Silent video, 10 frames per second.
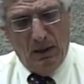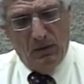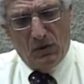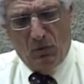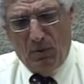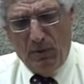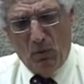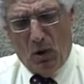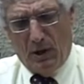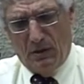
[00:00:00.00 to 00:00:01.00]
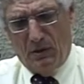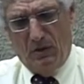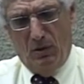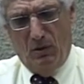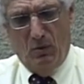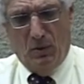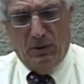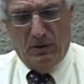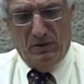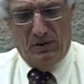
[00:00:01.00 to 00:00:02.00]
So what we wanted to know
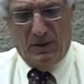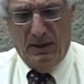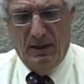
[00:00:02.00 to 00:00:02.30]
was,